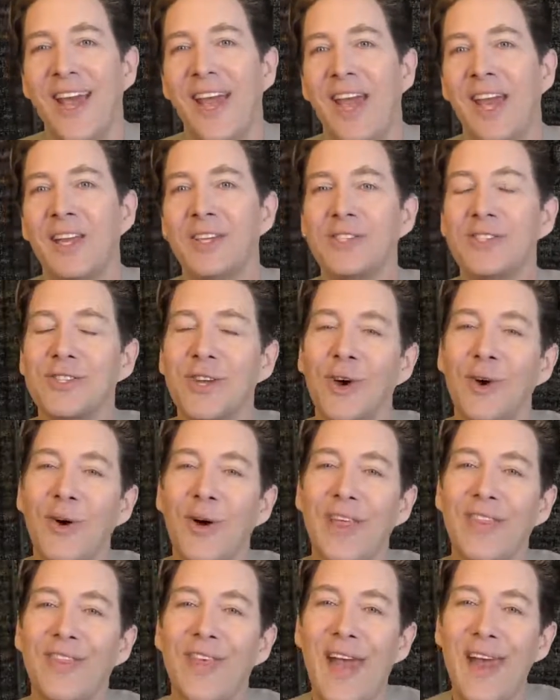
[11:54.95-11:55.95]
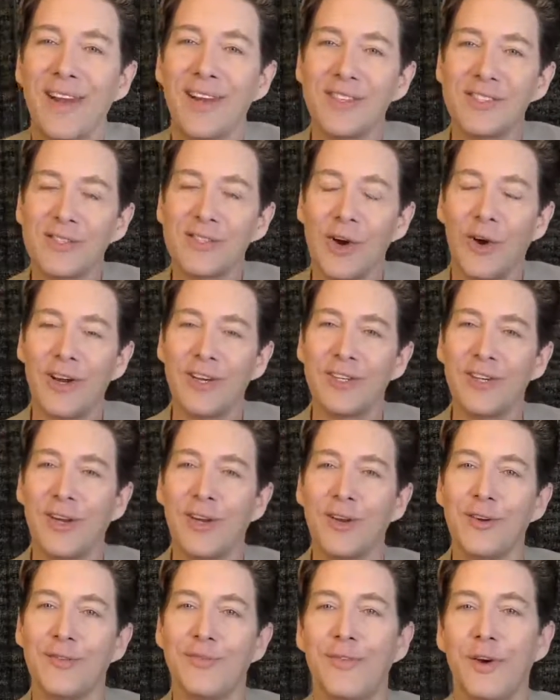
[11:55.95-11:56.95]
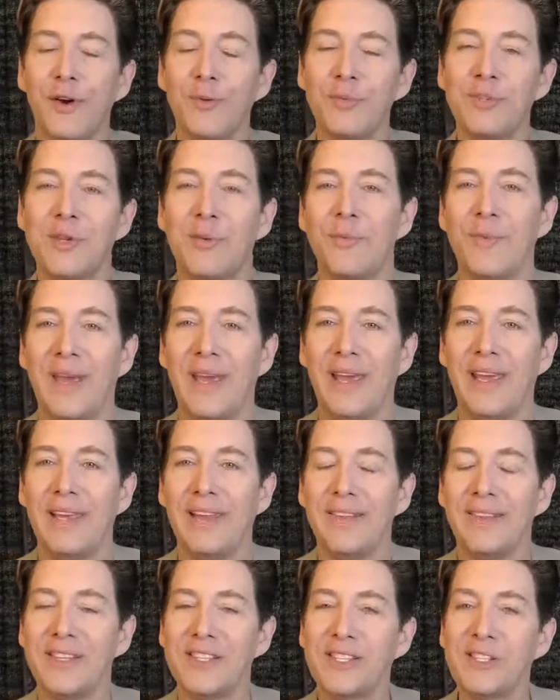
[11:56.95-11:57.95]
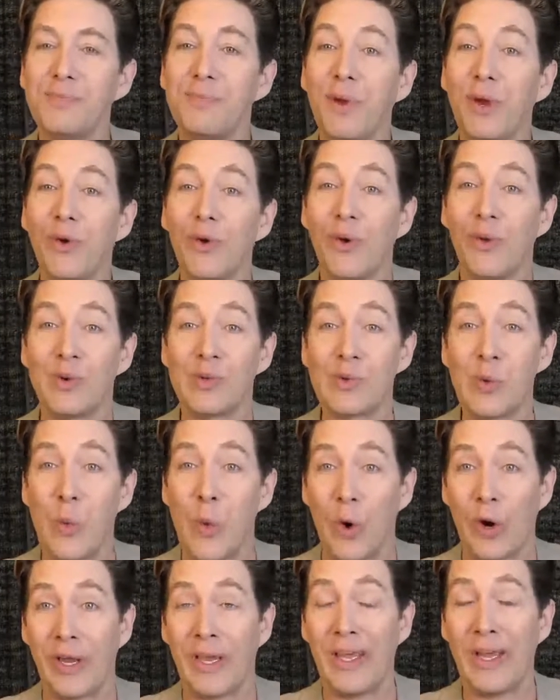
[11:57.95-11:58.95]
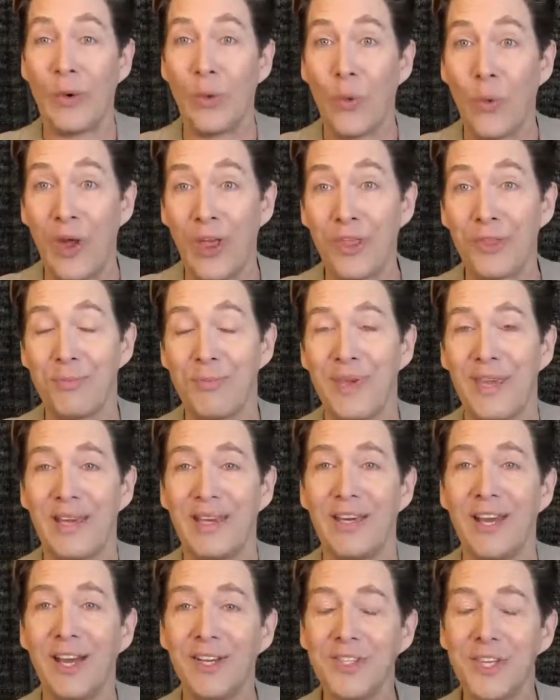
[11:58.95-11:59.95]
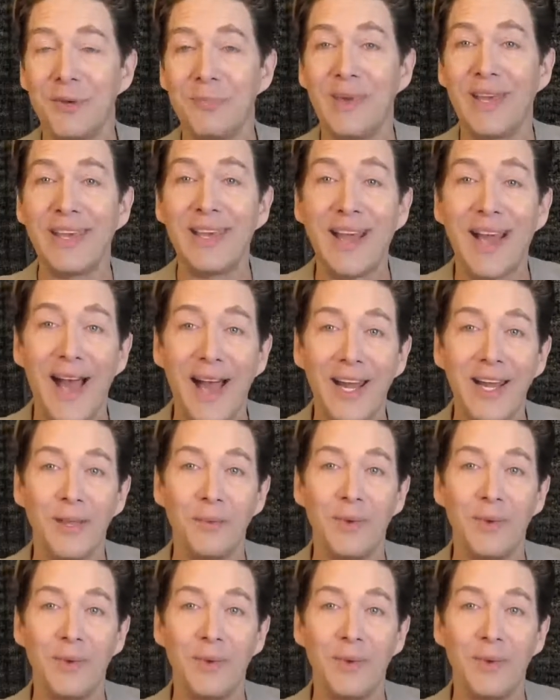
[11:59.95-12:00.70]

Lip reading: And so that started to confirm to me the spirit was working with me, nudging me, guiding